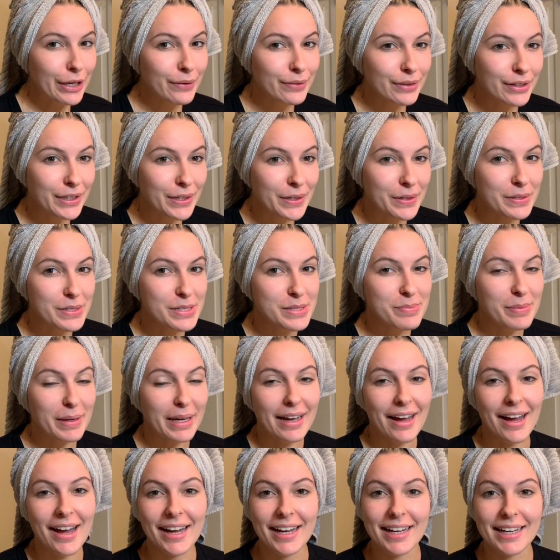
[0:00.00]
only use
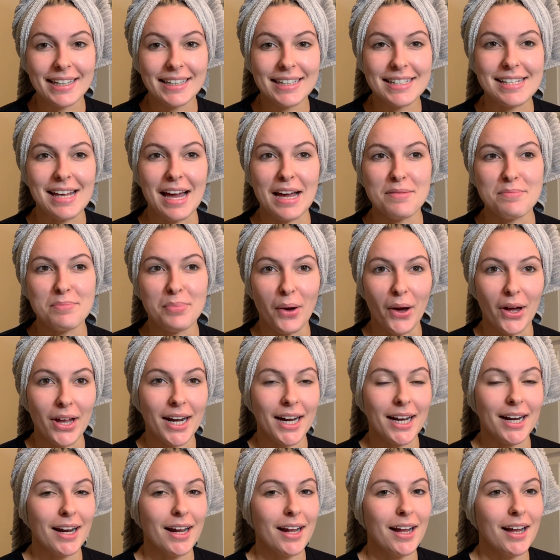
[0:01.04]
because I bought
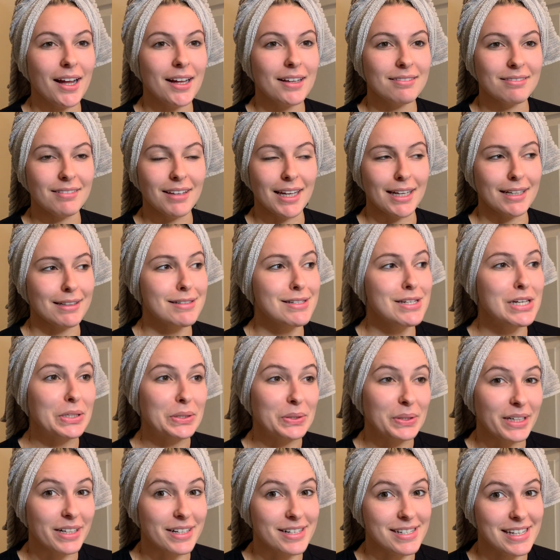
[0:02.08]
it like 2
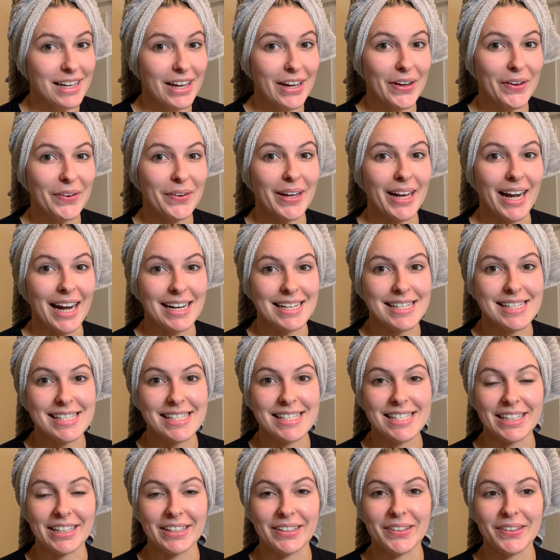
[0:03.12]
years ago and I
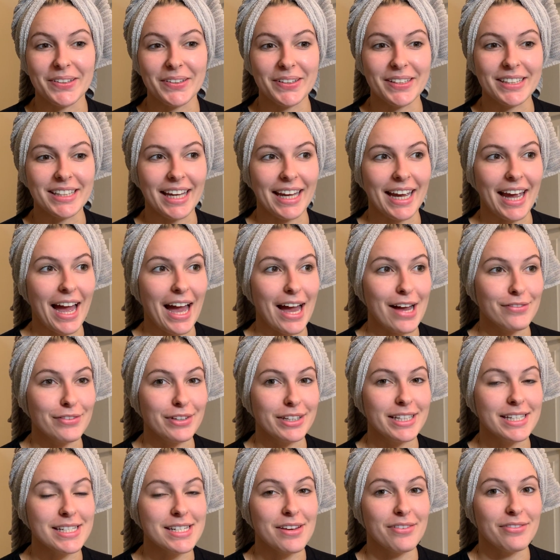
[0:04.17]
still like
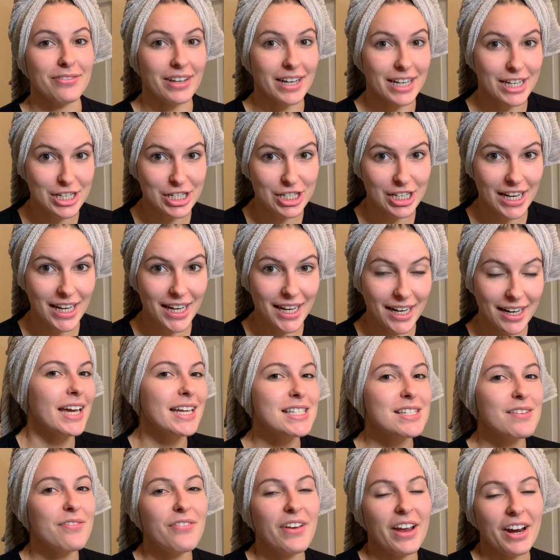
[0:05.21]
haven't finished it.
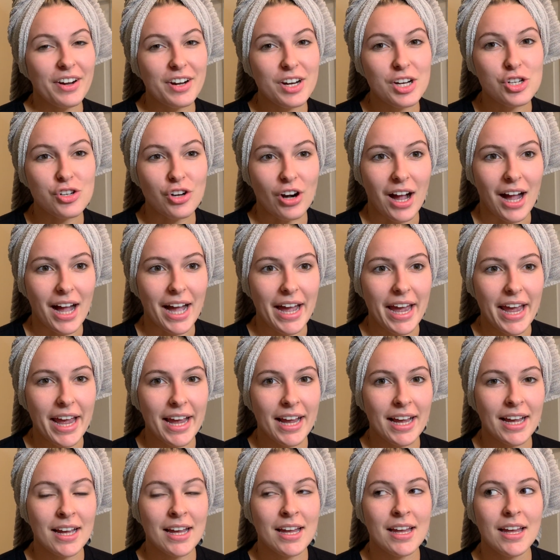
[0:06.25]
It's very
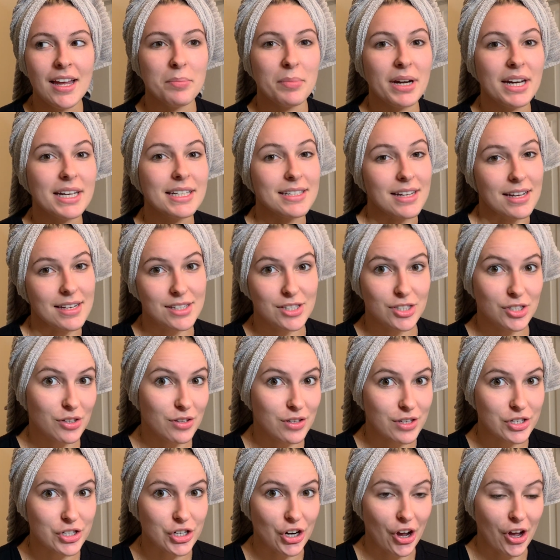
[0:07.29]
drying, but it does do
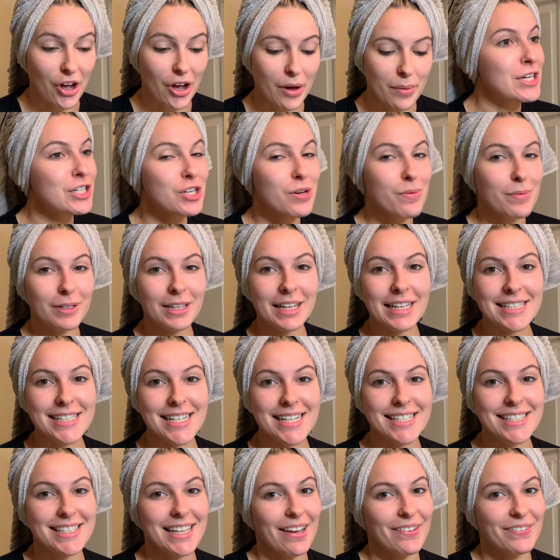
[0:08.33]
the job. Shimmer Lights
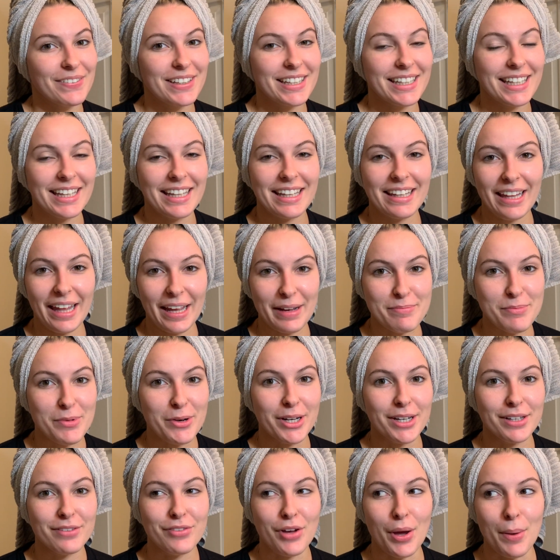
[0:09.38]
is definitely like more
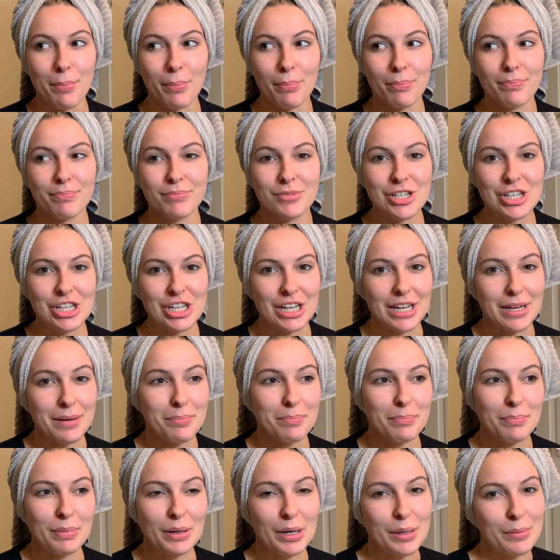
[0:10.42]
of a cheap
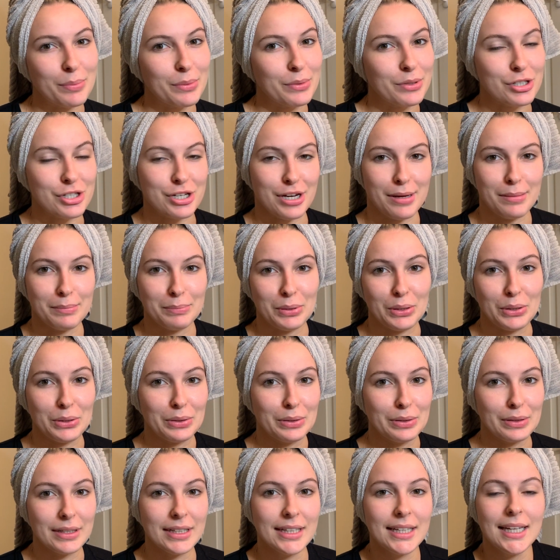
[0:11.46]
purple
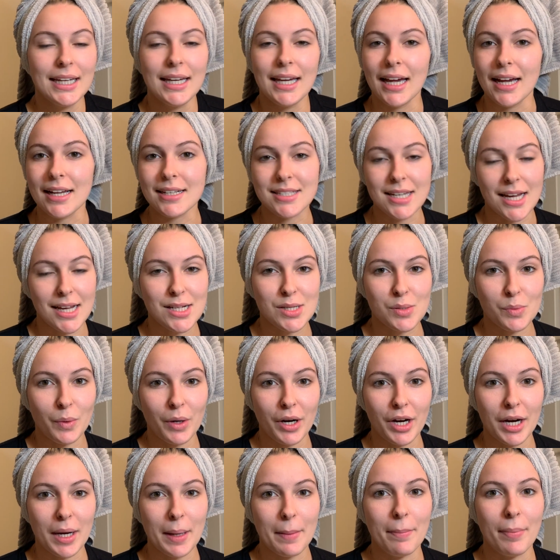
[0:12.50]
shampoo. It does
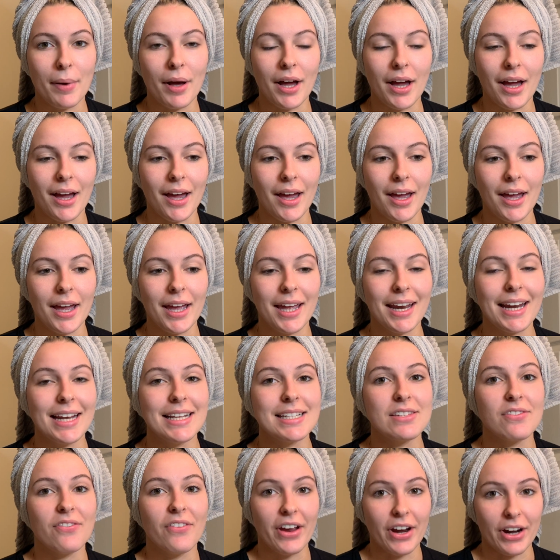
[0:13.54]
work, but it is
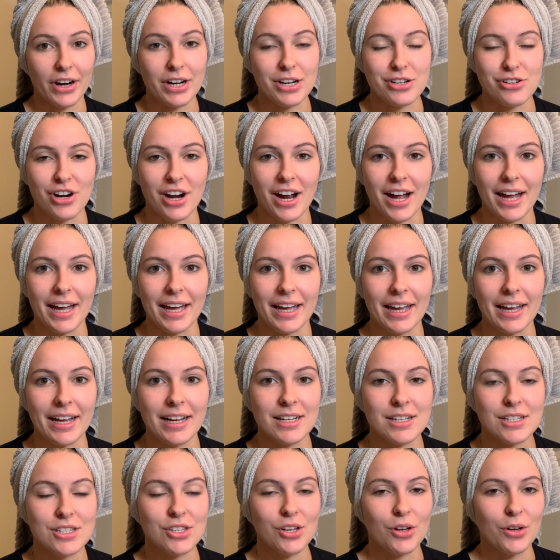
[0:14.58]
very drying,
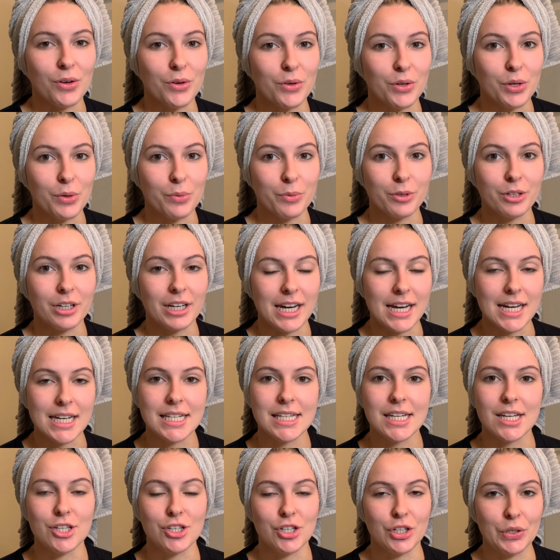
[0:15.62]
so you will need
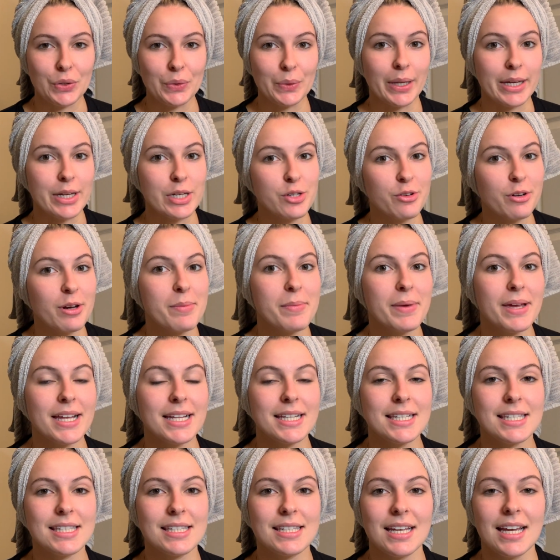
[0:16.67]
to do like
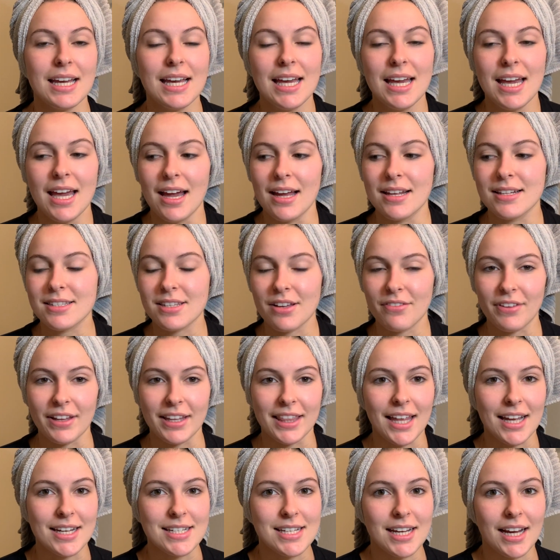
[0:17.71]
treatments and stuff like
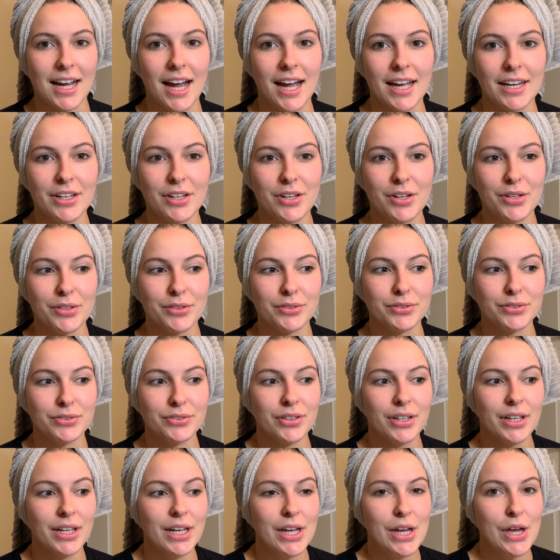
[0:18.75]
that to kind of
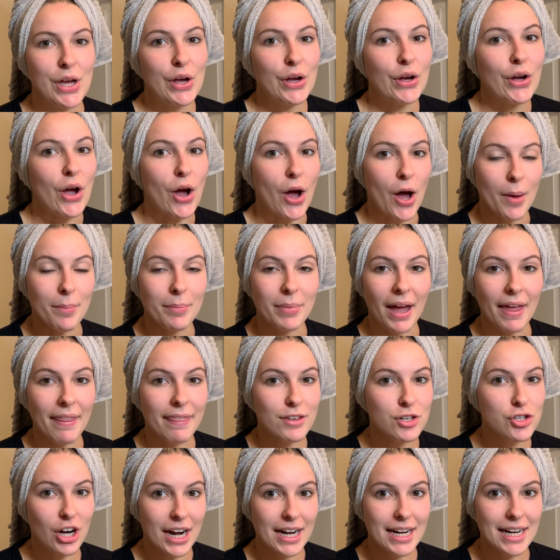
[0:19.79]
combat the
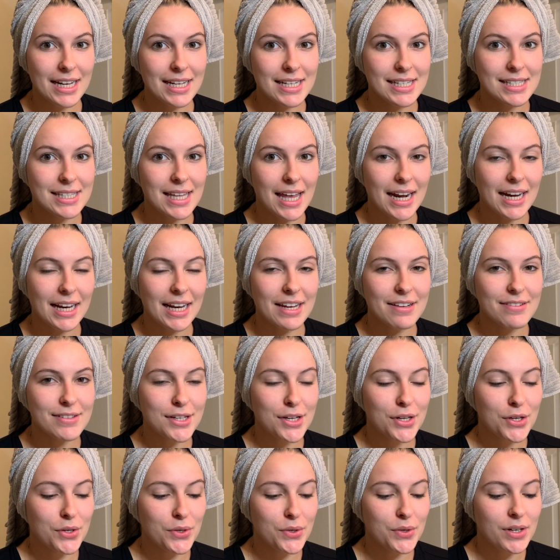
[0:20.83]
dryness that it gives
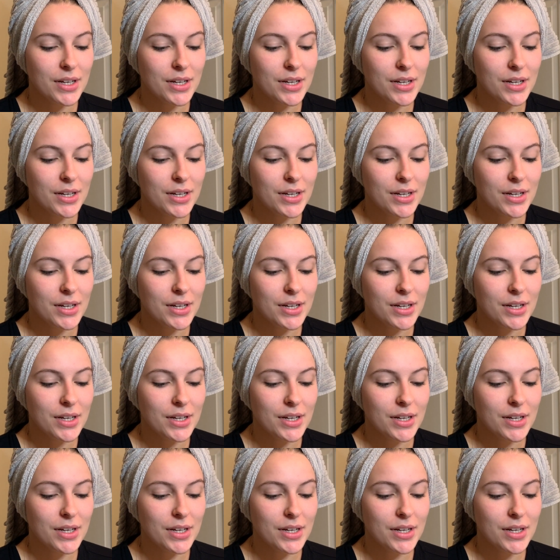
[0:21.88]
you.